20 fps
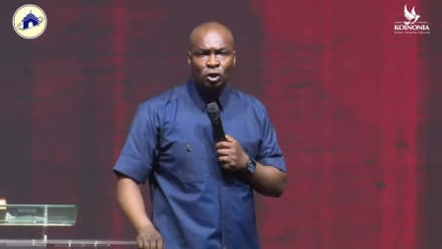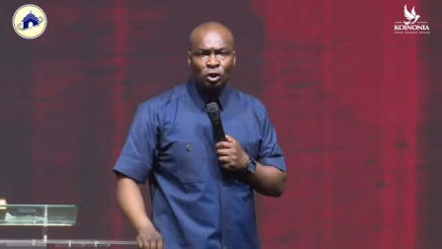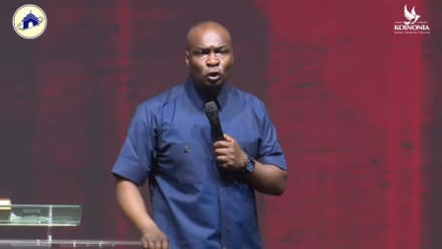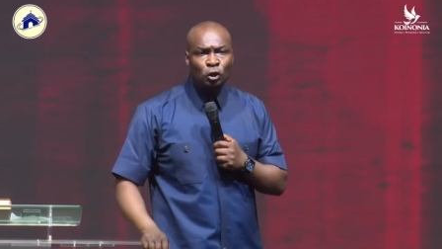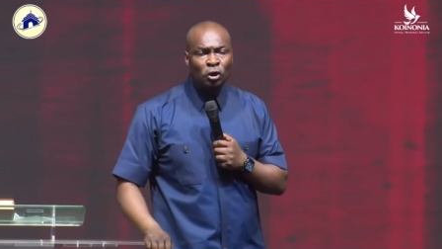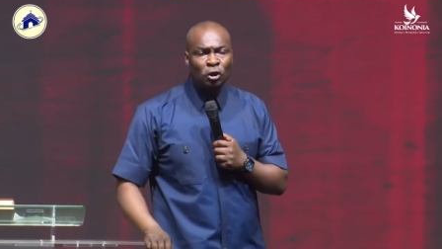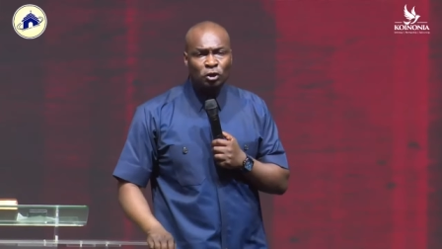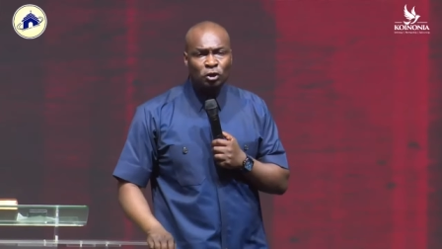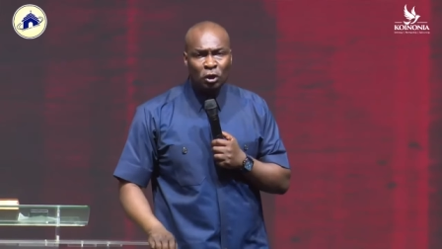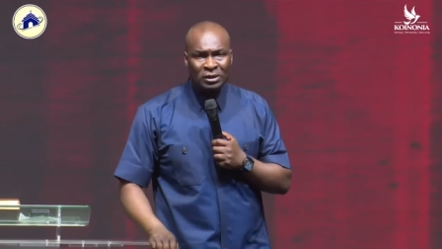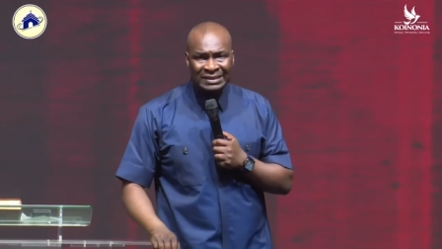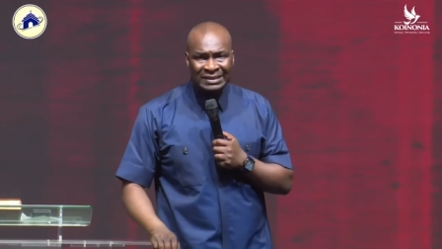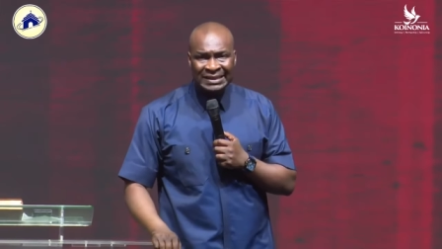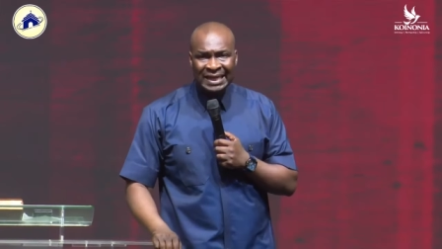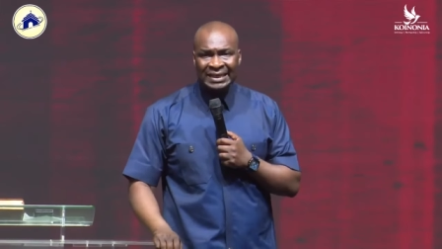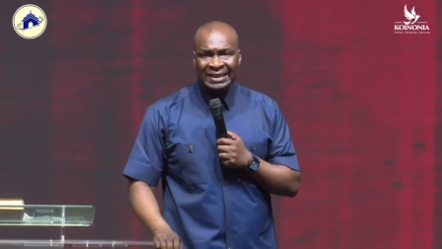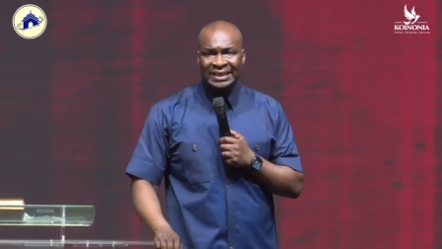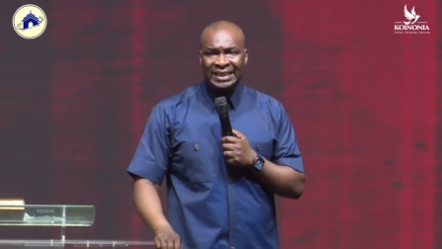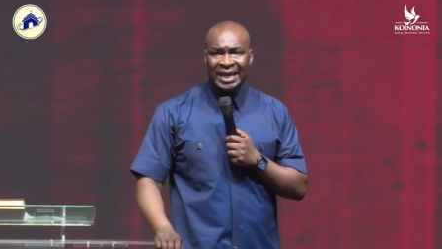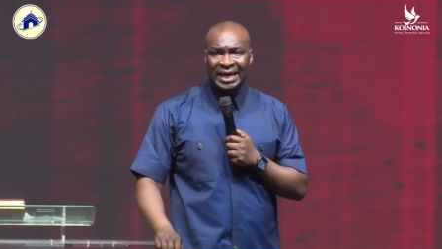Don't just
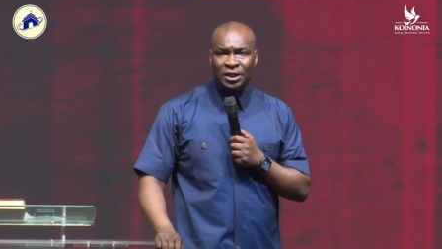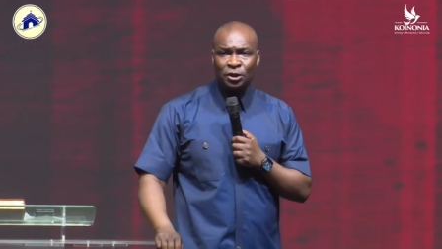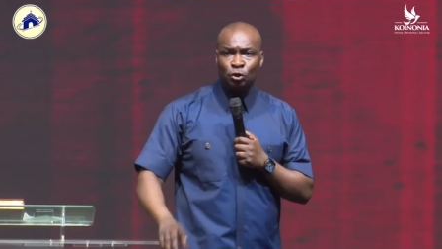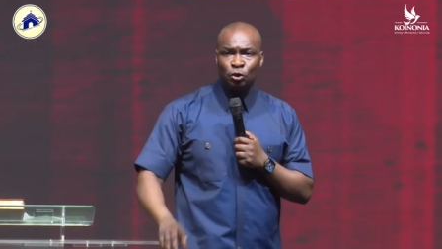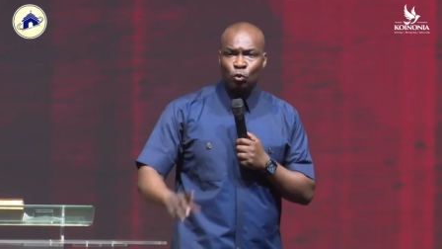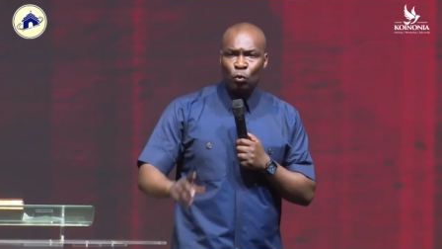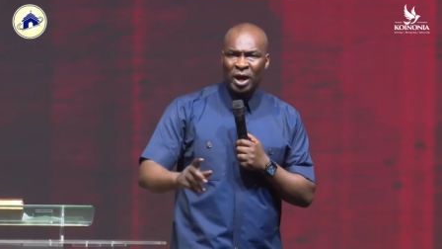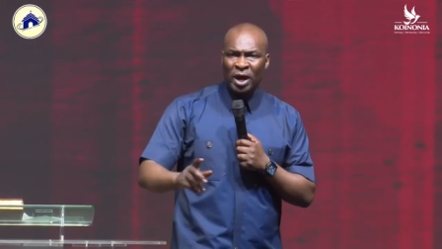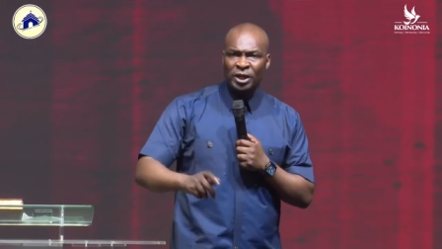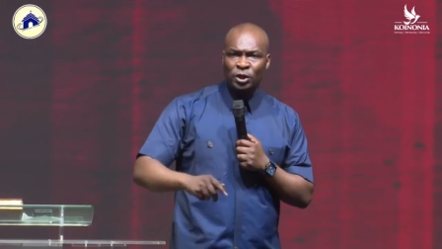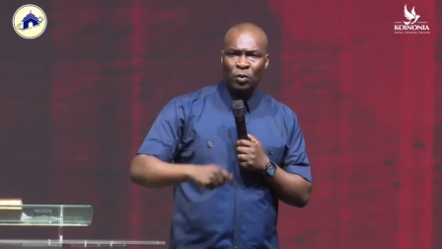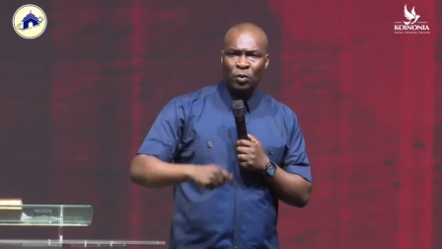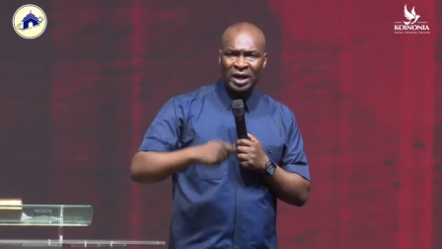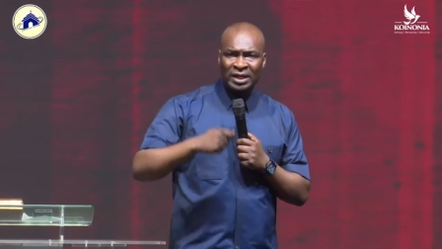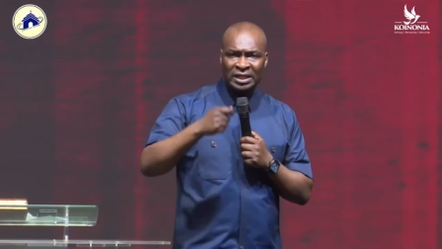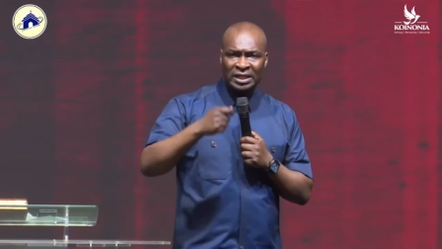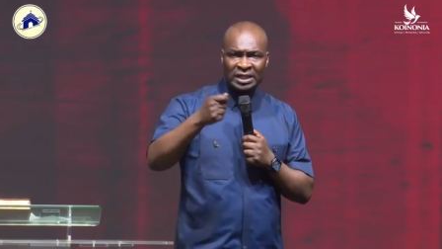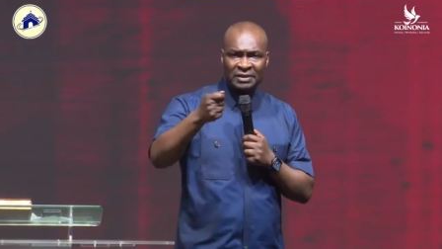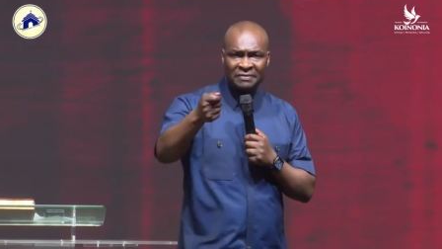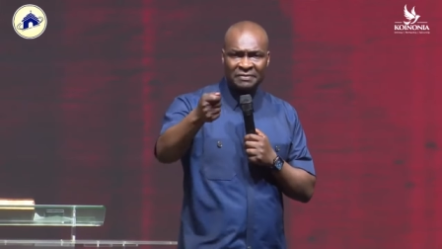say thank you when you are
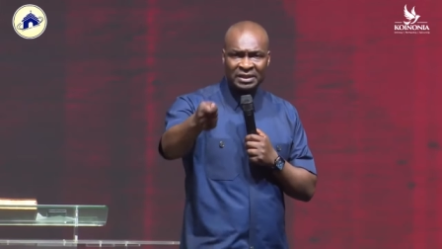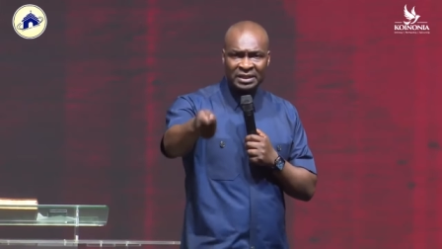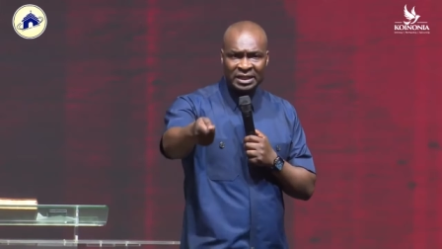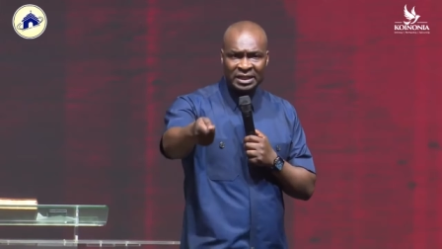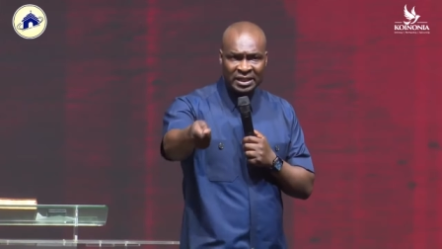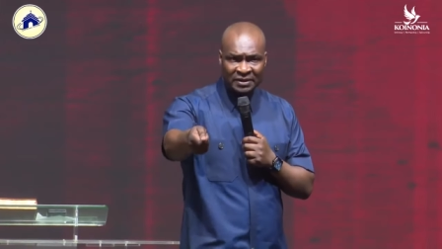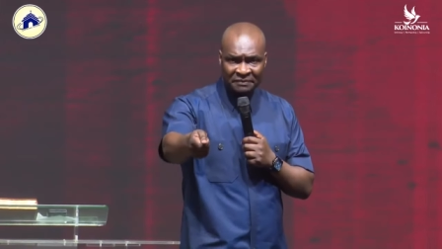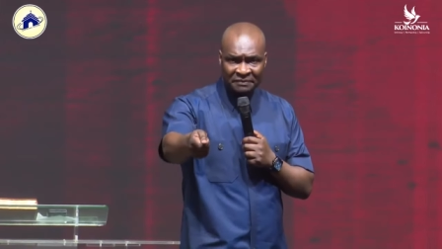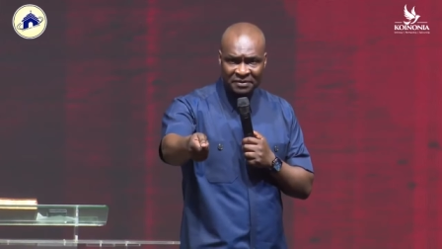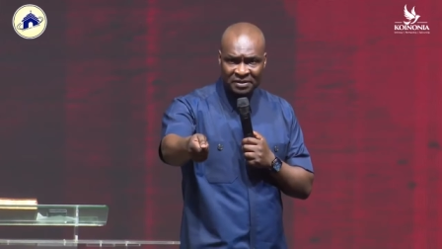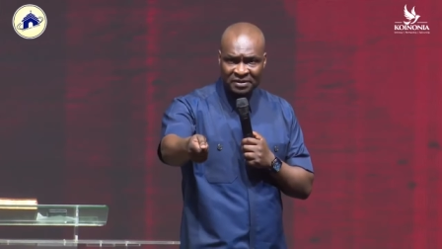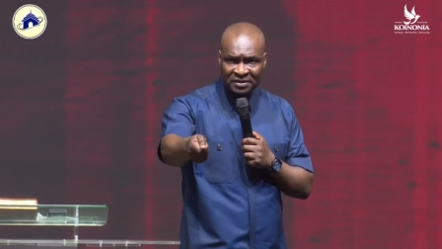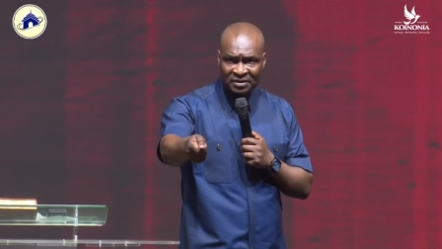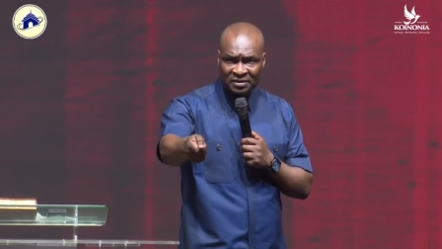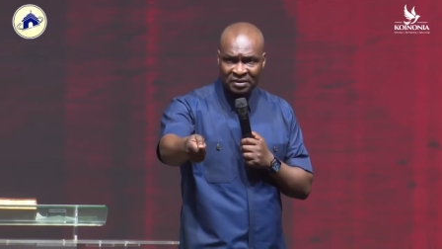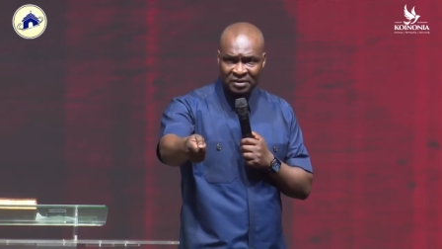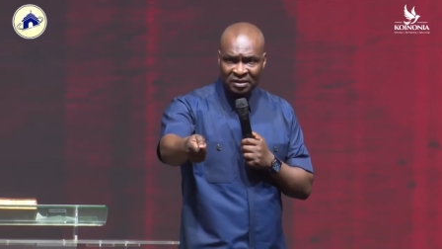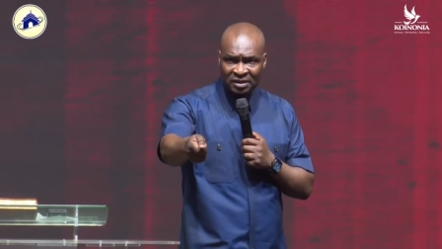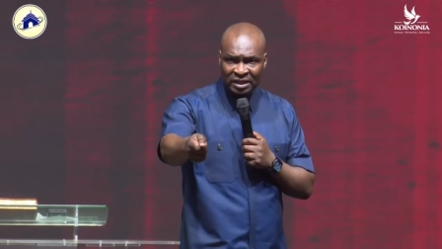giving gifts.